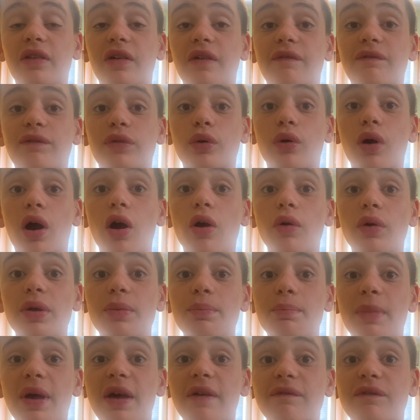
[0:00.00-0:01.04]
a Ferrari
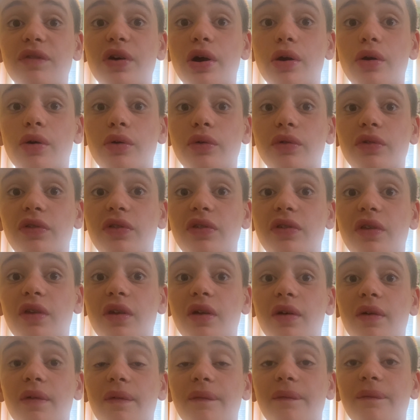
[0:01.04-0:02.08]
Mythos,
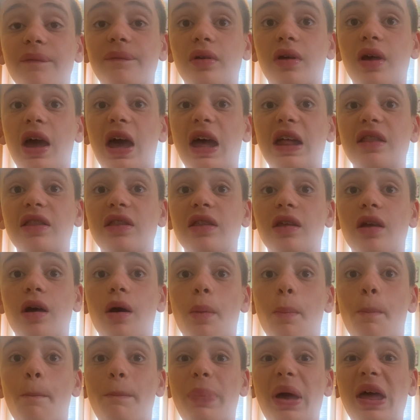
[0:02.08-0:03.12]
and a
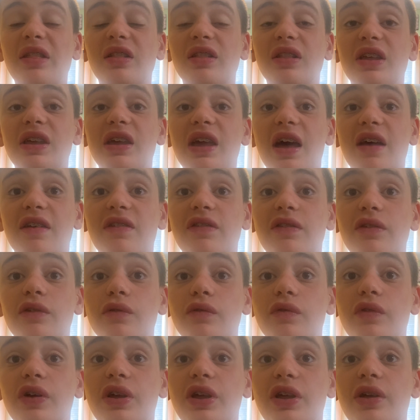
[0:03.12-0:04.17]
Bentley
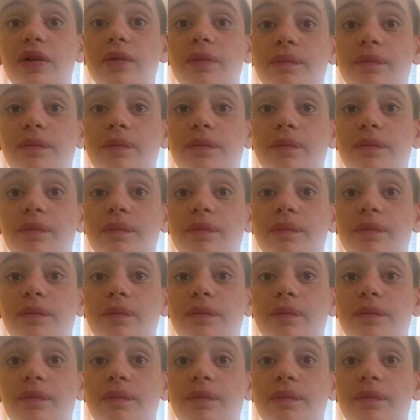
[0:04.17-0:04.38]
SUV.